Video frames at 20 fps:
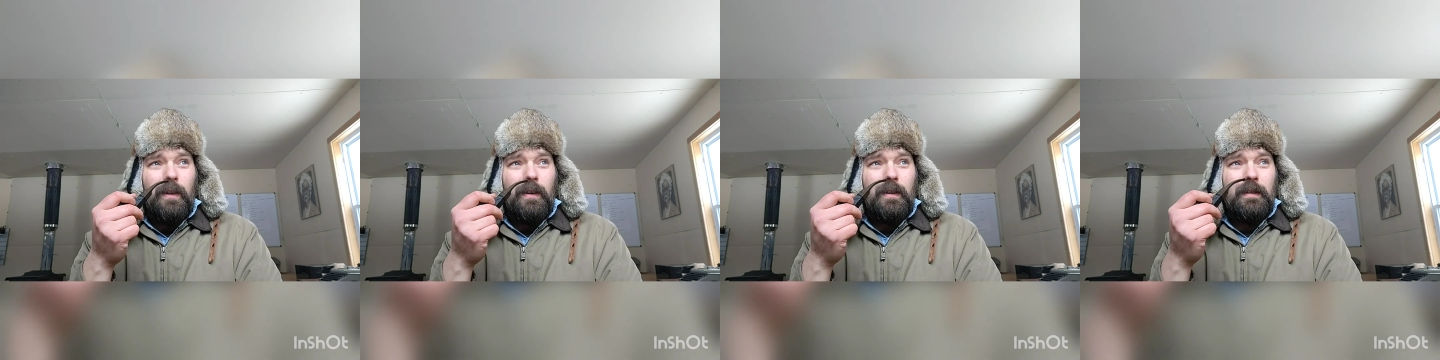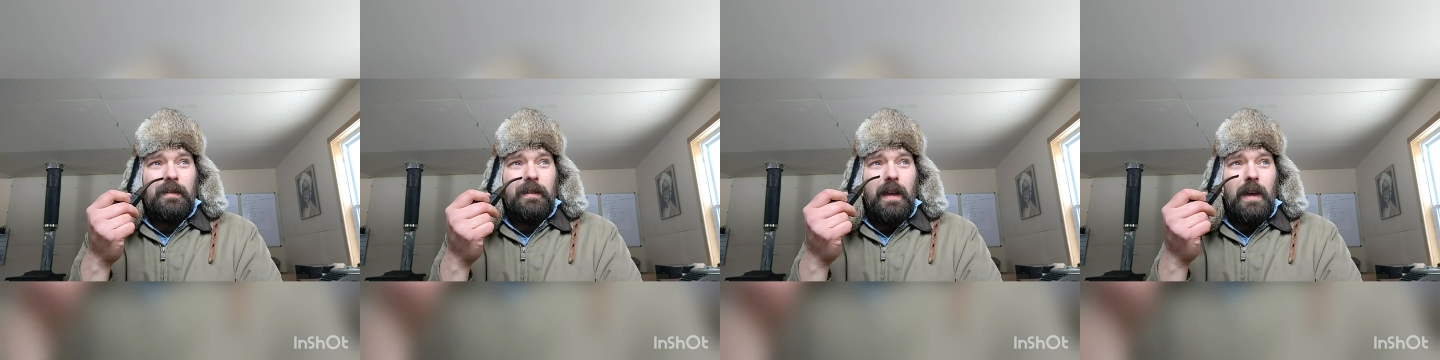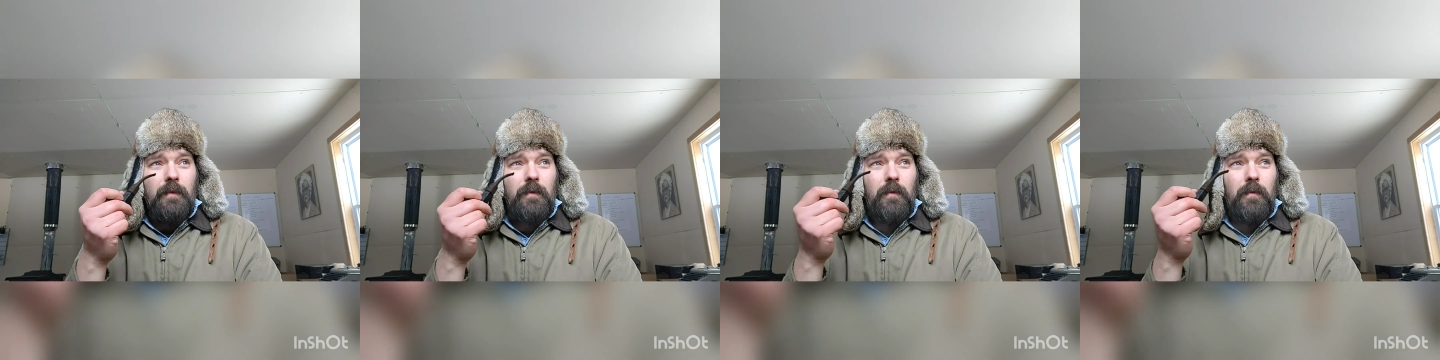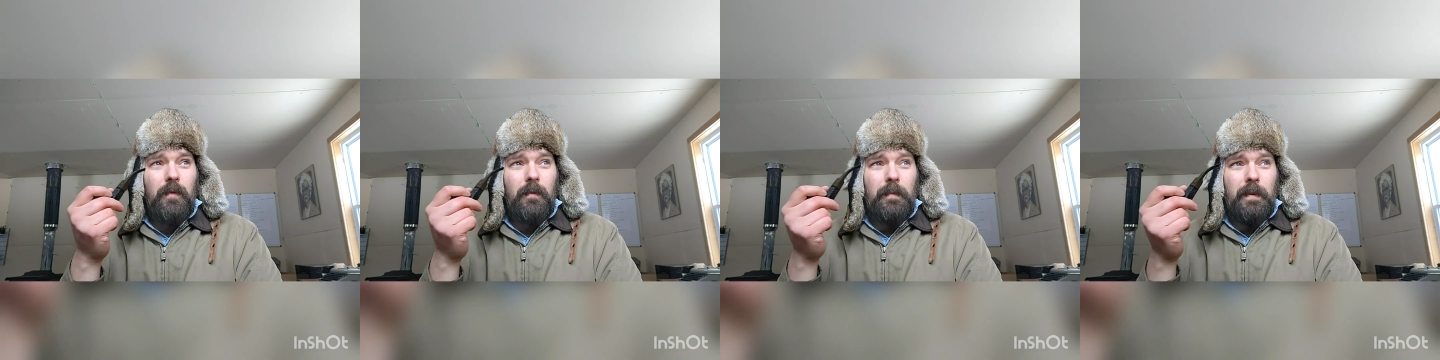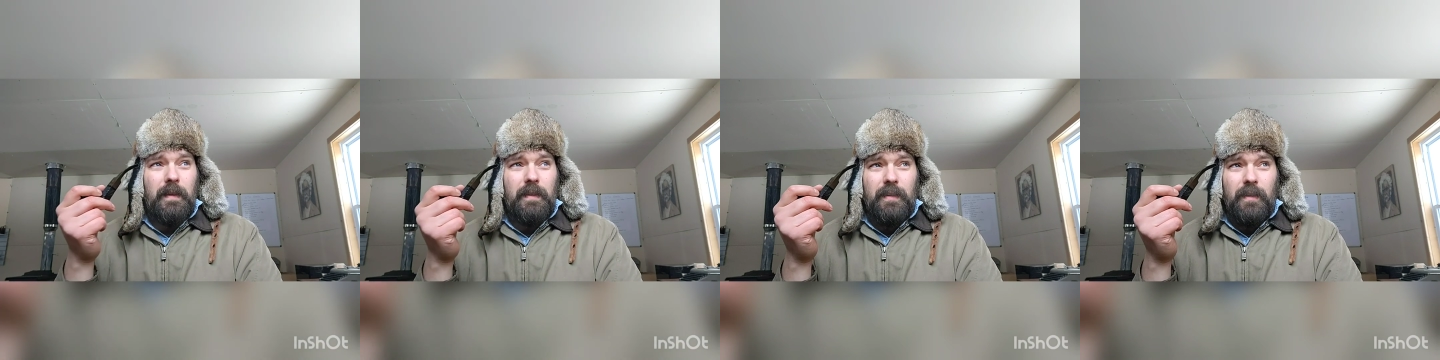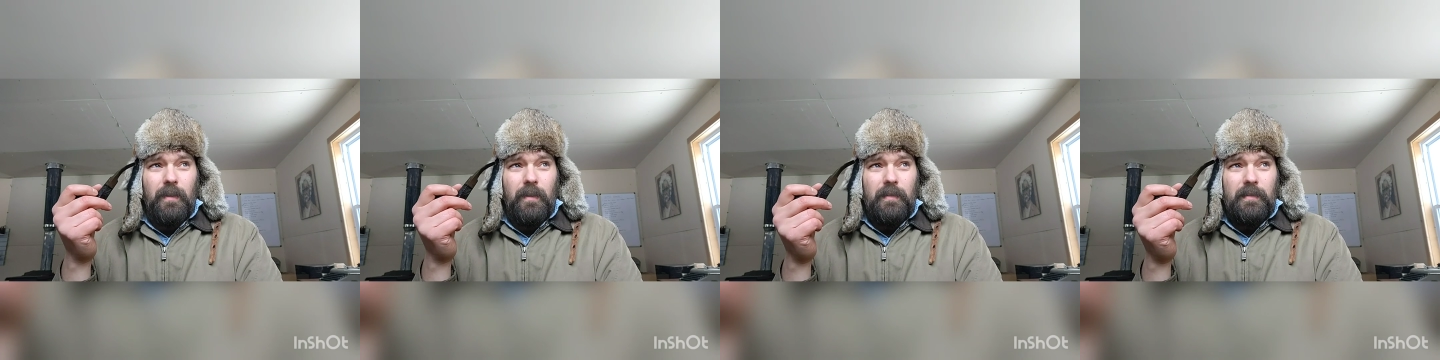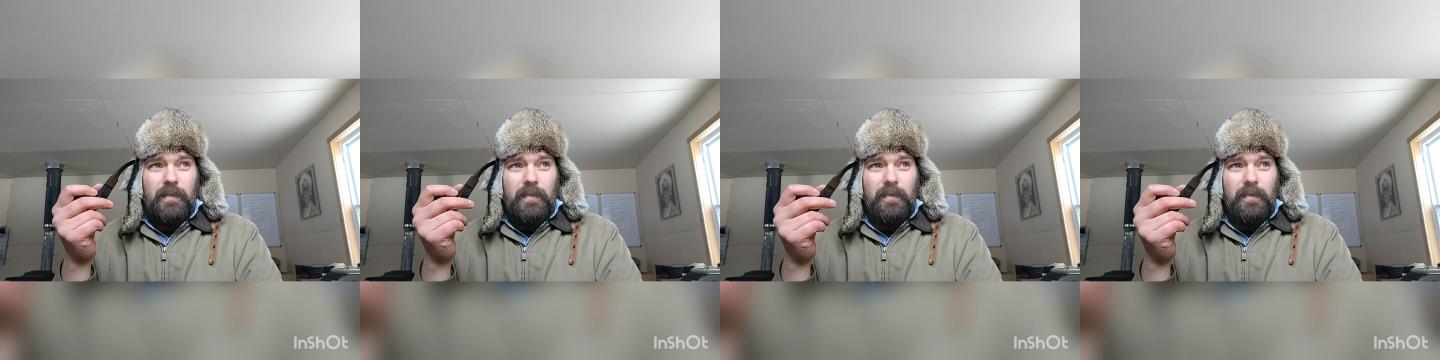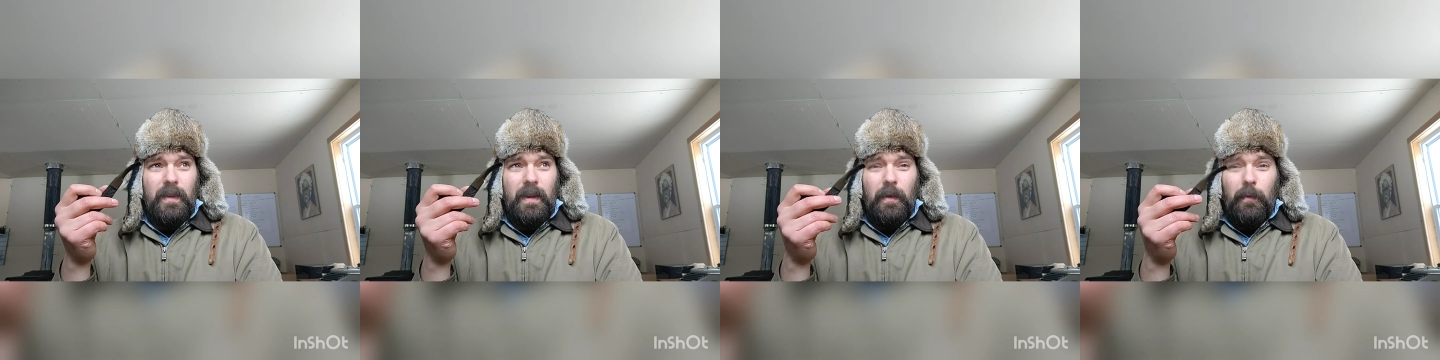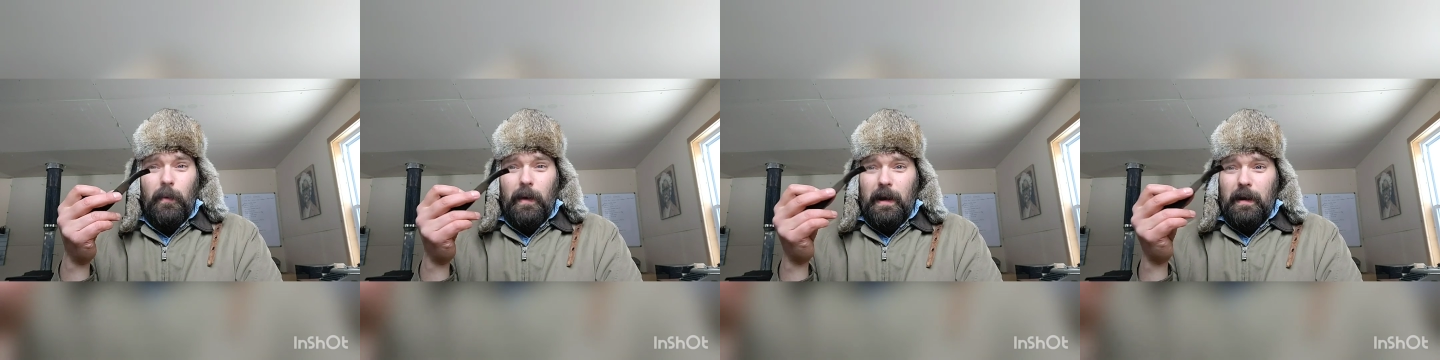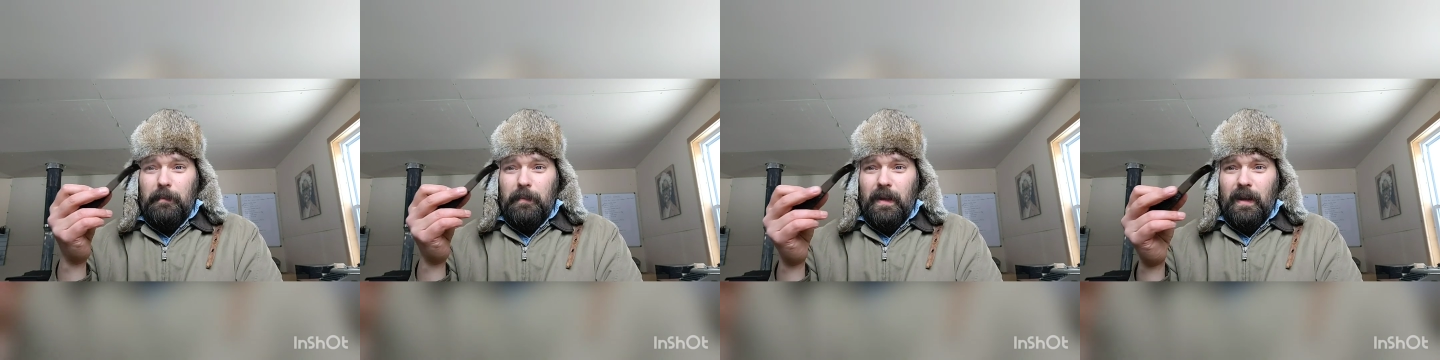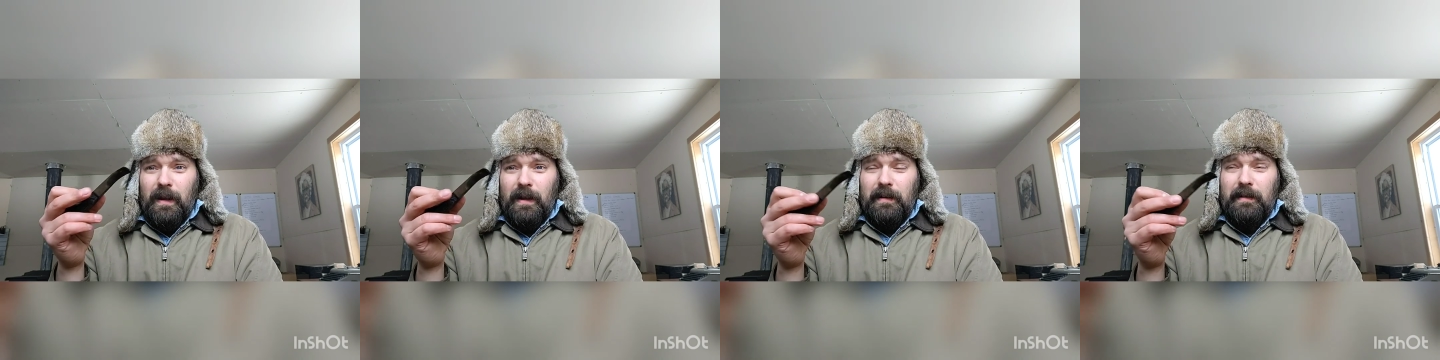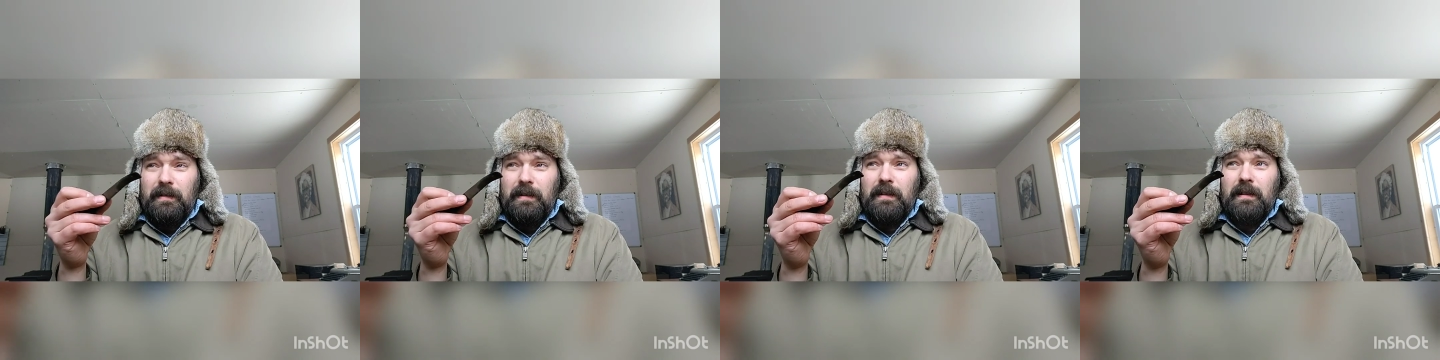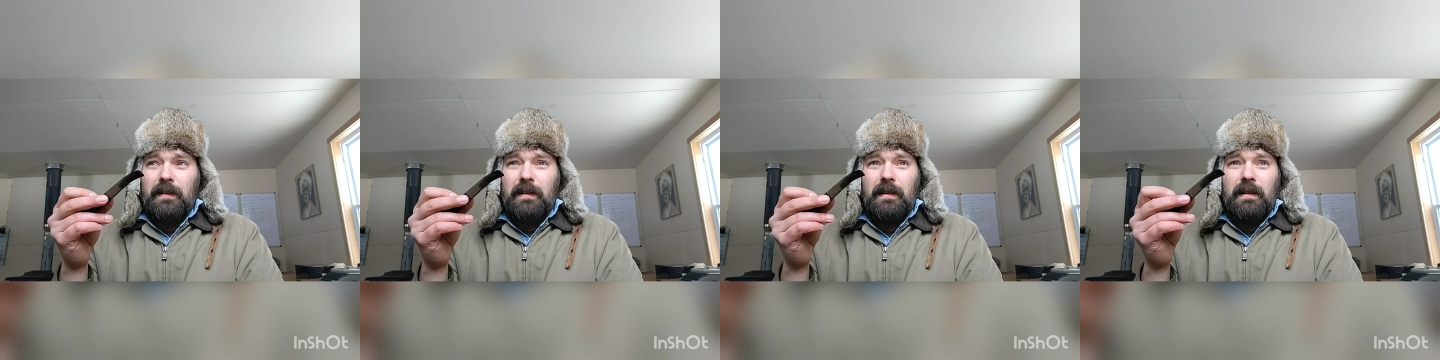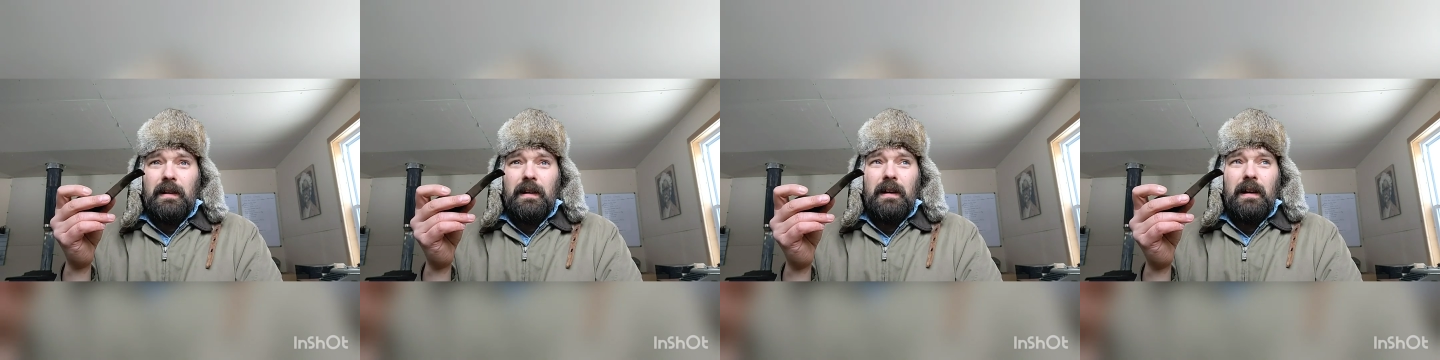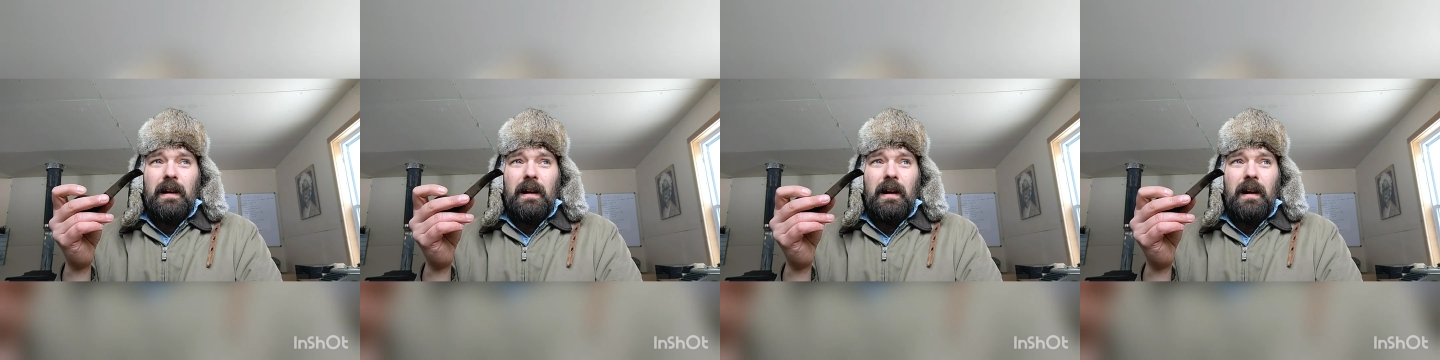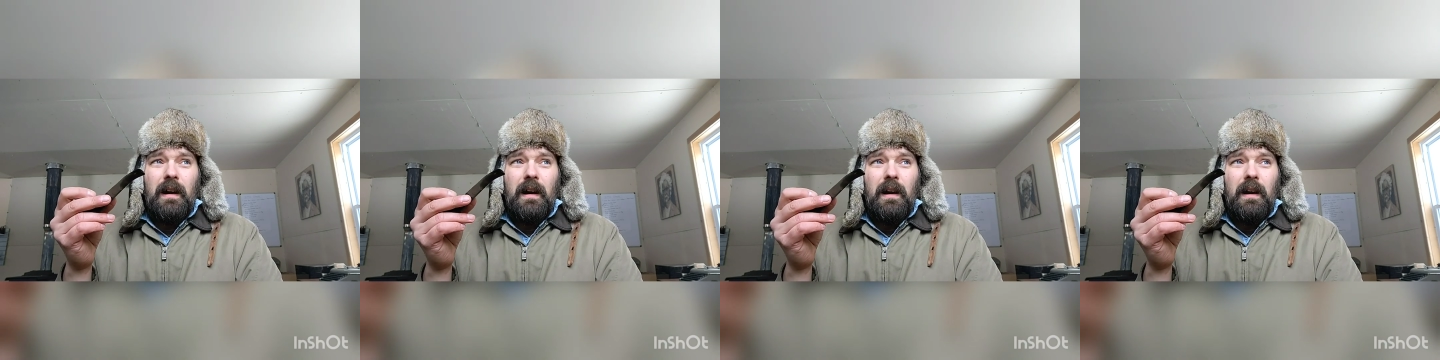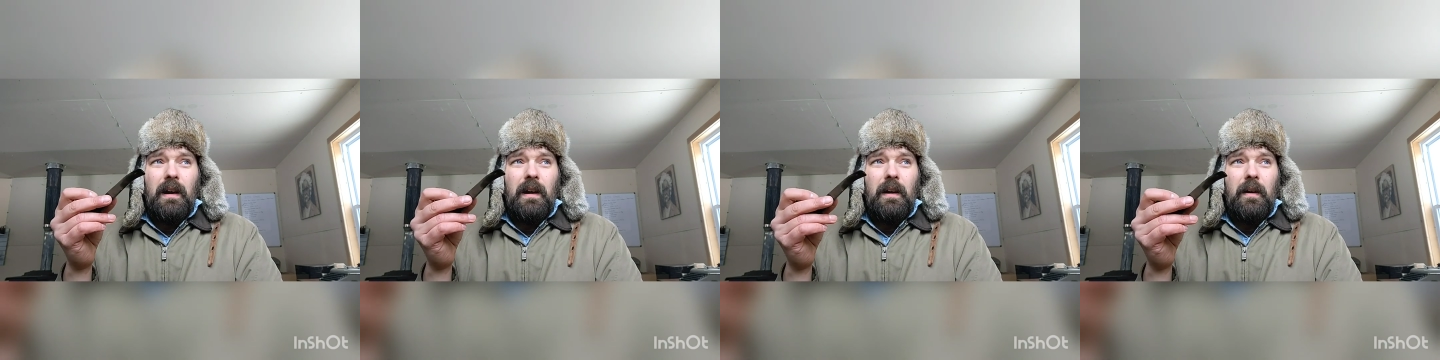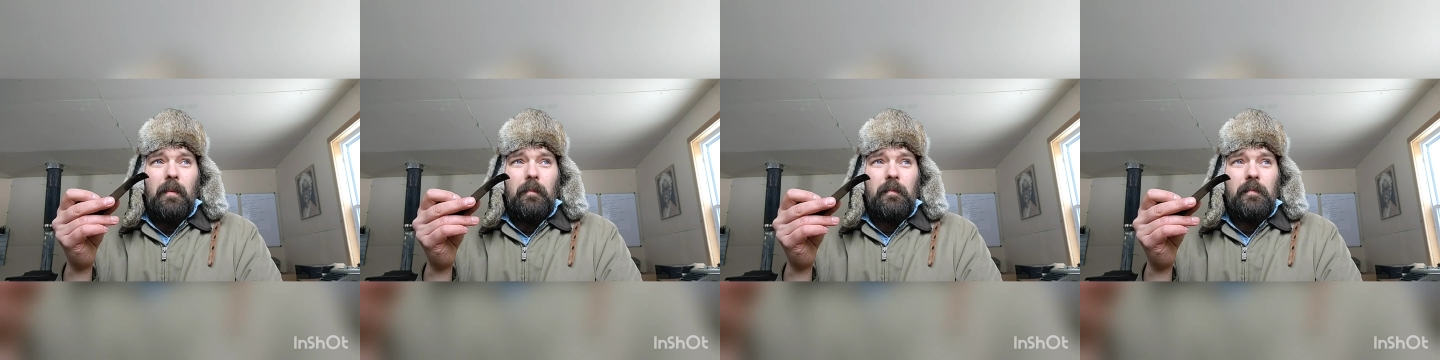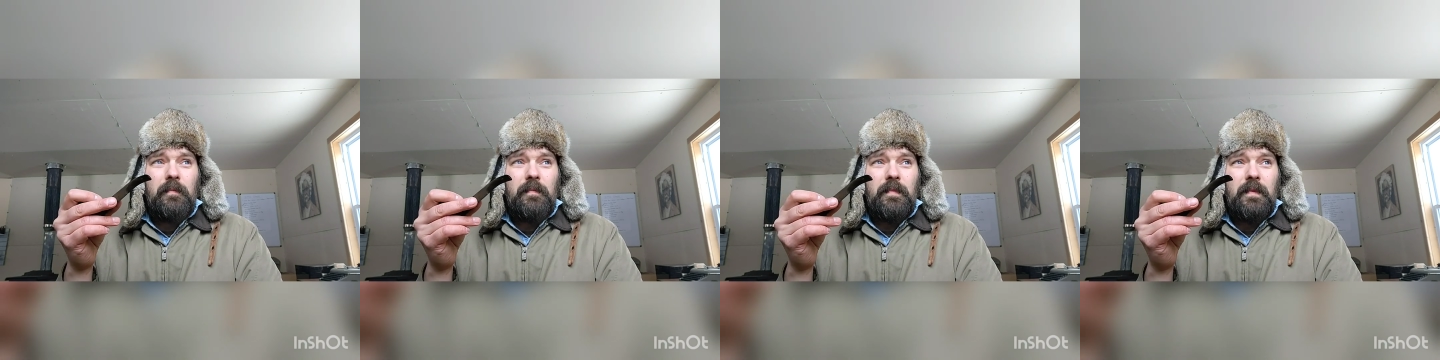And heaven forbid you're a straight white man. Um,